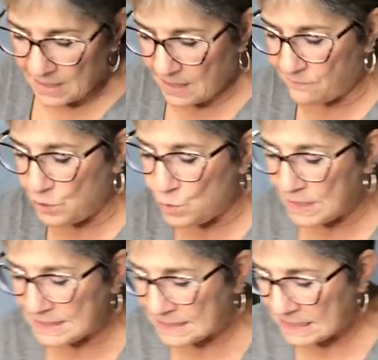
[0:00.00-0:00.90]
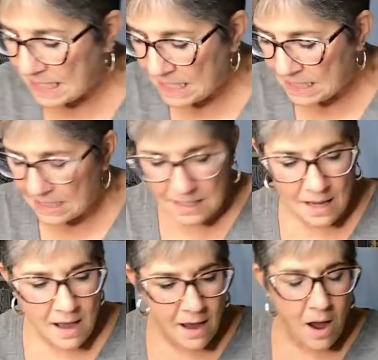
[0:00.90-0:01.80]
If you can see
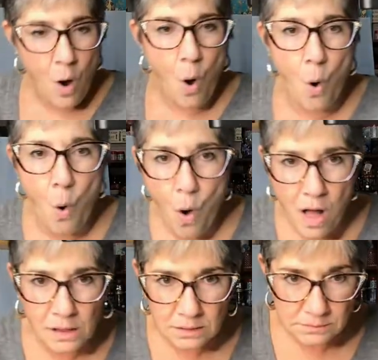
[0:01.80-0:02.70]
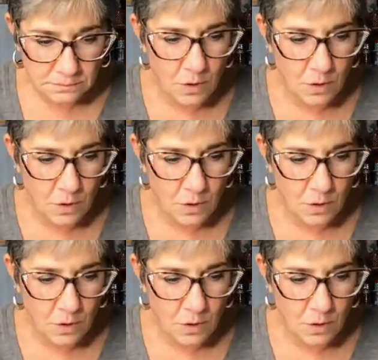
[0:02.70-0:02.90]
all